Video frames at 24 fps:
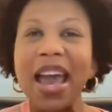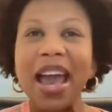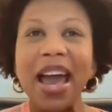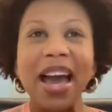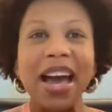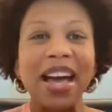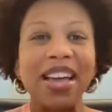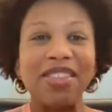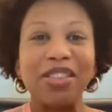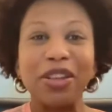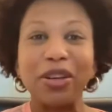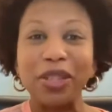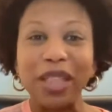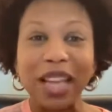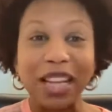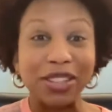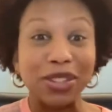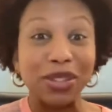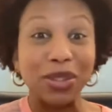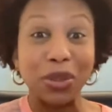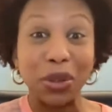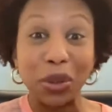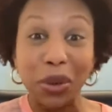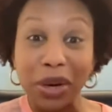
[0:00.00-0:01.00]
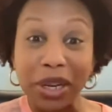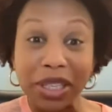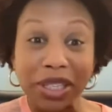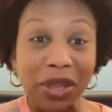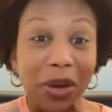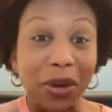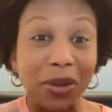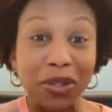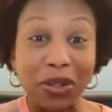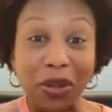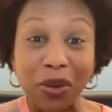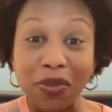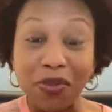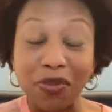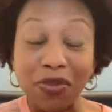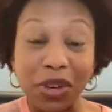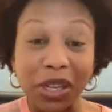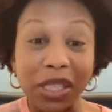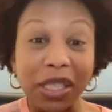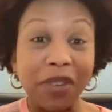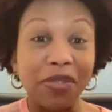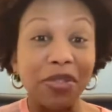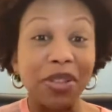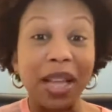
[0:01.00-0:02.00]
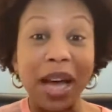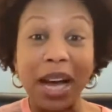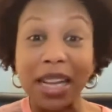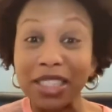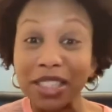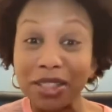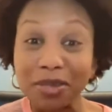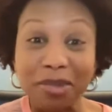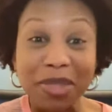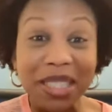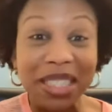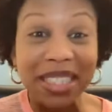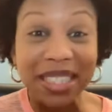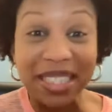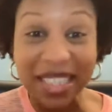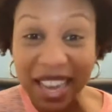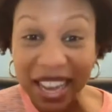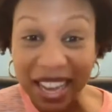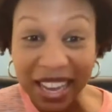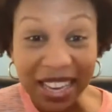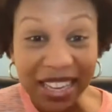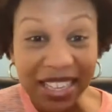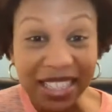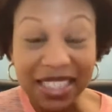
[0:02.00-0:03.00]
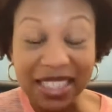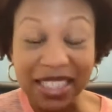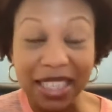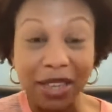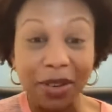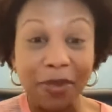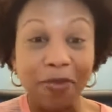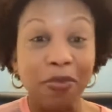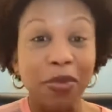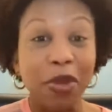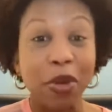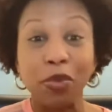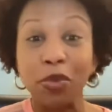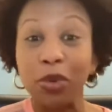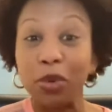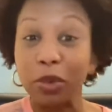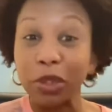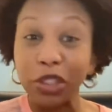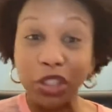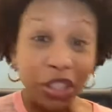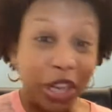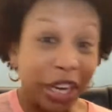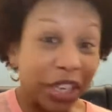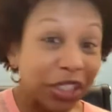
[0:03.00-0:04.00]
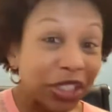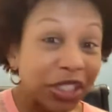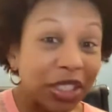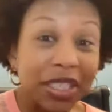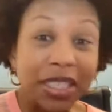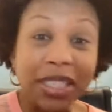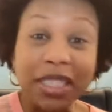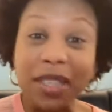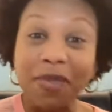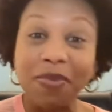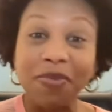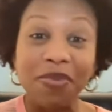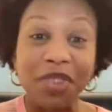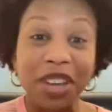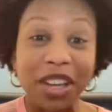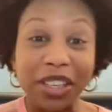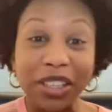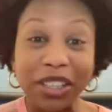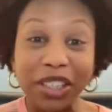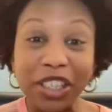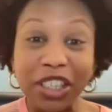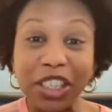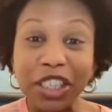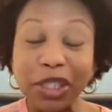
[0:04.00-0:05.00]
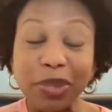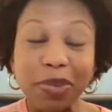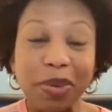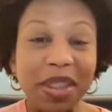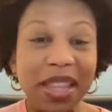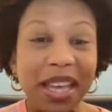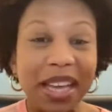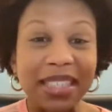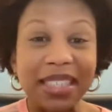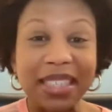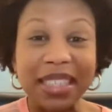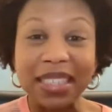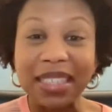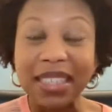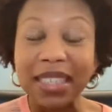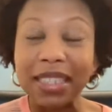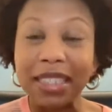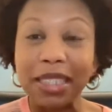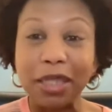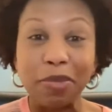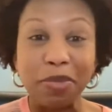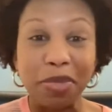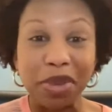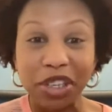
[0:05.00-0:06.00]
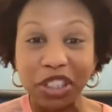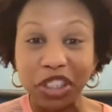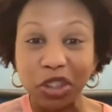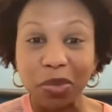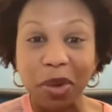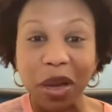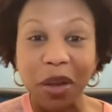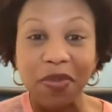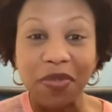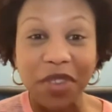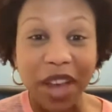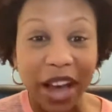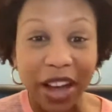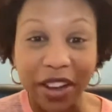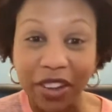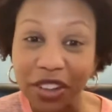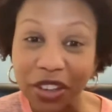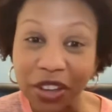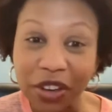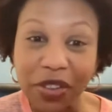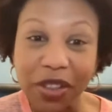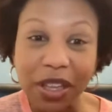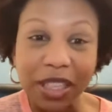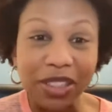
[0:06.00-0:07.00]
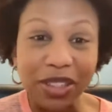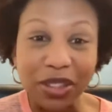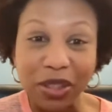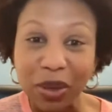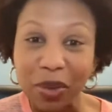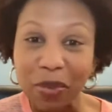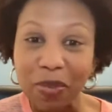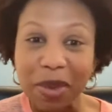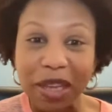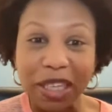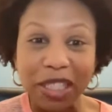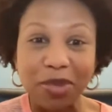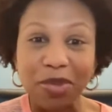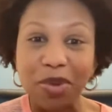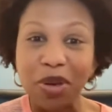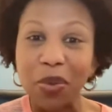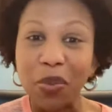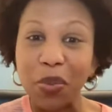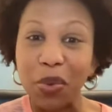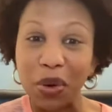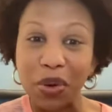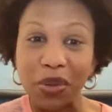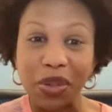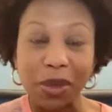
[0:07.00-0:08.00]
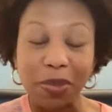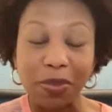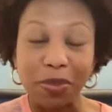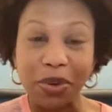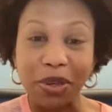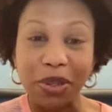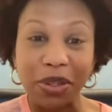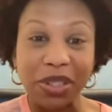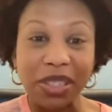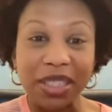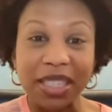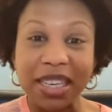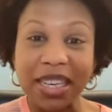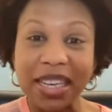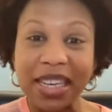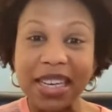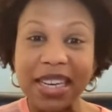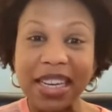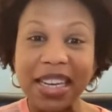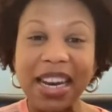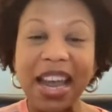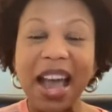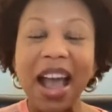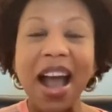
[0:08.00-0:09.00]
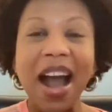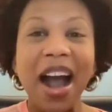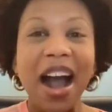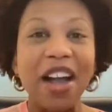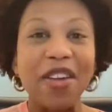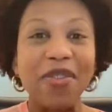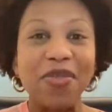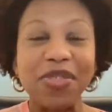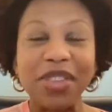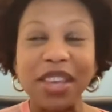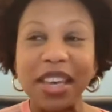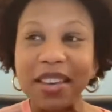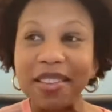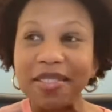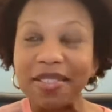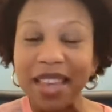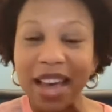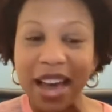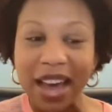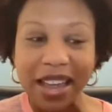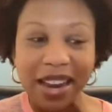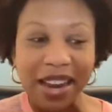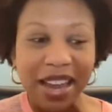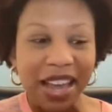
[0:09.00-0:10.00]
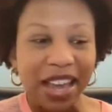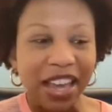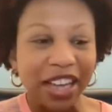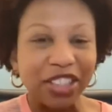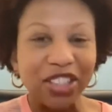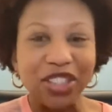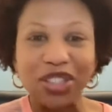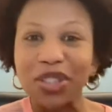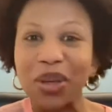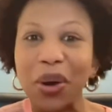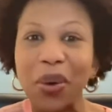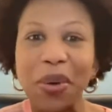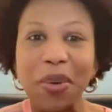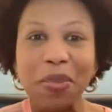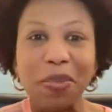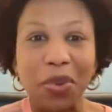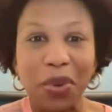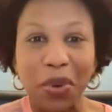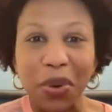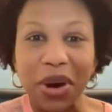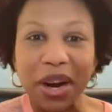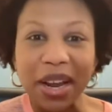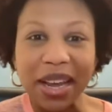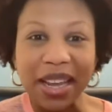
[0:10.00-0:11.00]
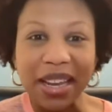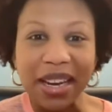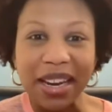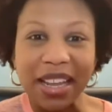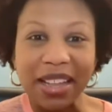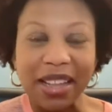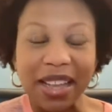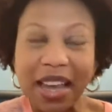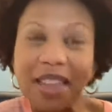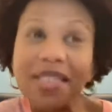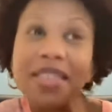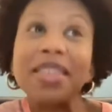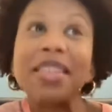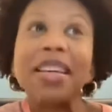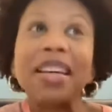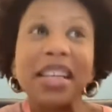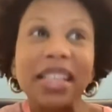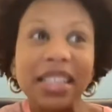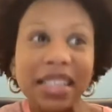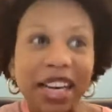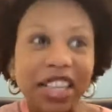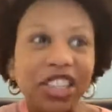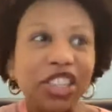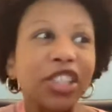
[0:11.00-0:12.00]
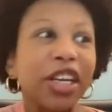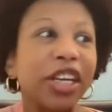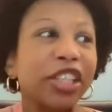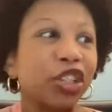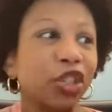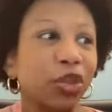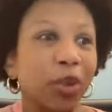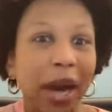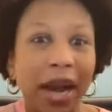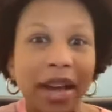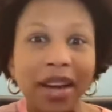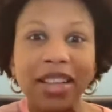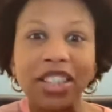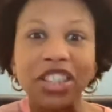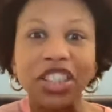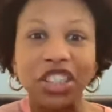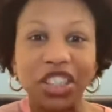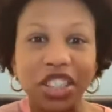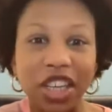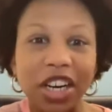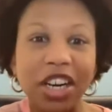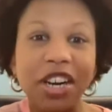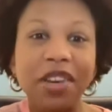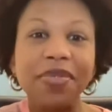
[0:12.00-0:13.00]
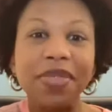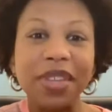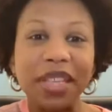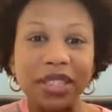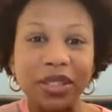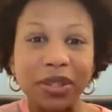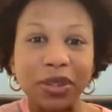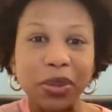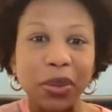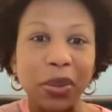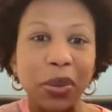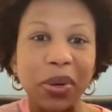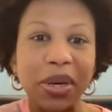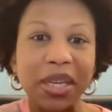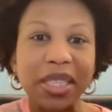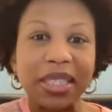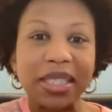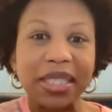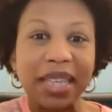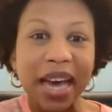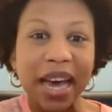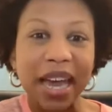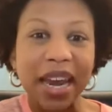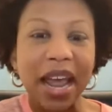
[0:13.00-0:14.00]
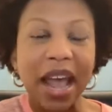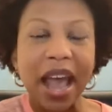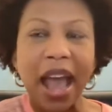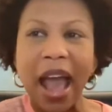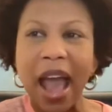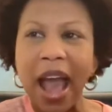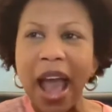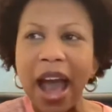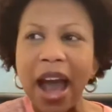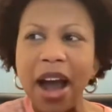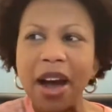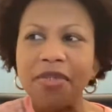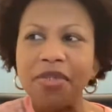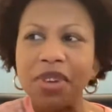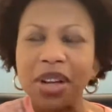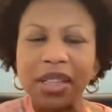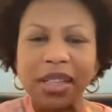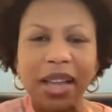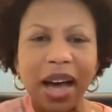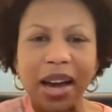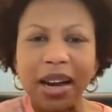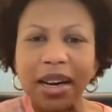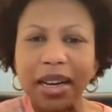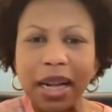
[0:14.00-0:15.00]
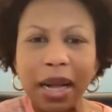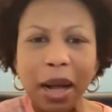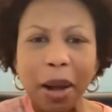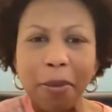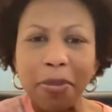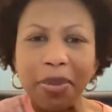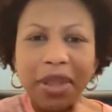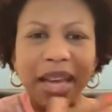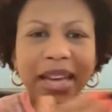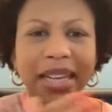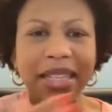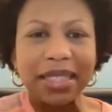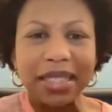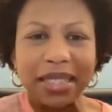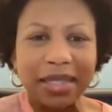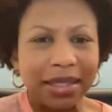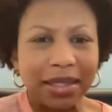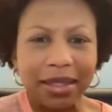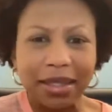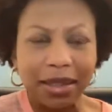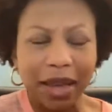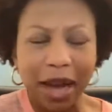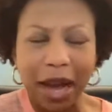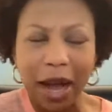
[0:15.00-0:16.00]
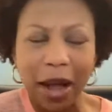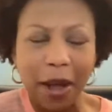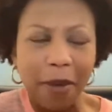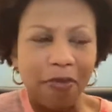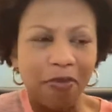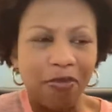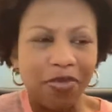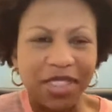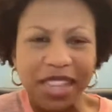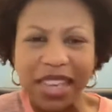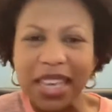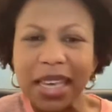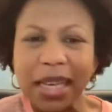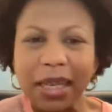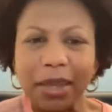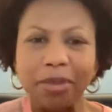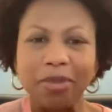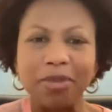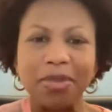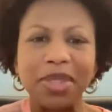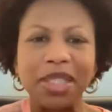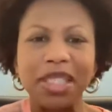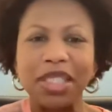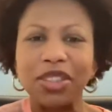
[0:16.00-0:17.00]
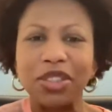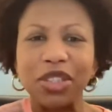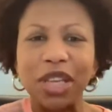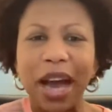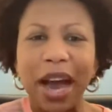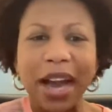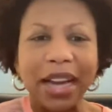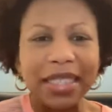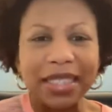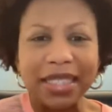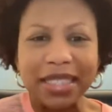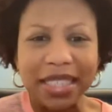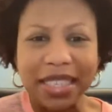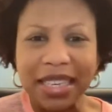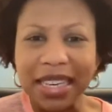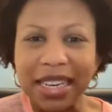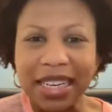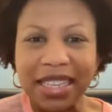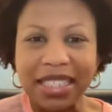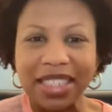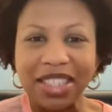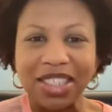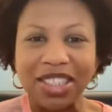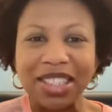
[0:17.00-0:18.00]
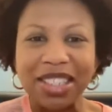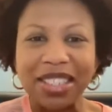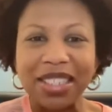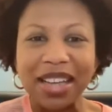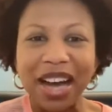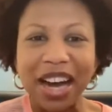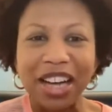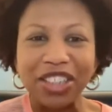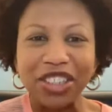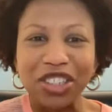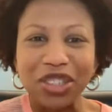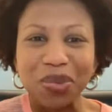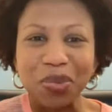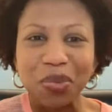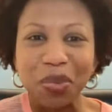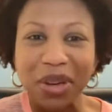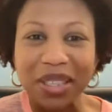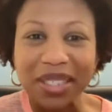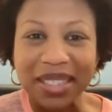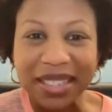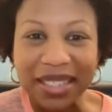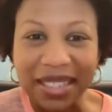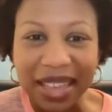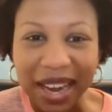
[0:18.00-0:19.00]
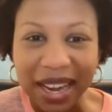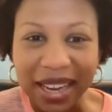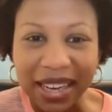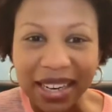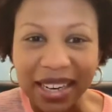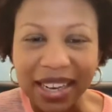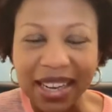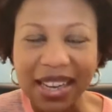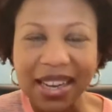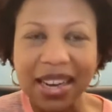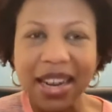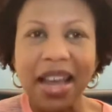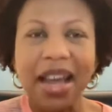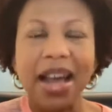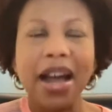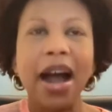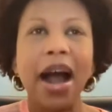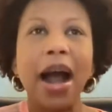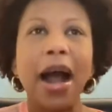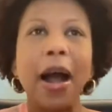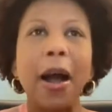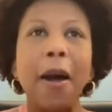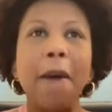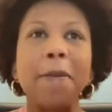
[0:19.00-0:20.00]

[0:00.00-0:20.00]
Yeah. And th- that story is also full of lots of mistakes and yeah. rejections and failures, but that doesn't diminish my value. That still makes me a worthy person. And I think that it's so important. And, and in the collection, I try to share these stories that have a lot of complex uh, themes and ideas. It's not just one sided. Mm-hmm.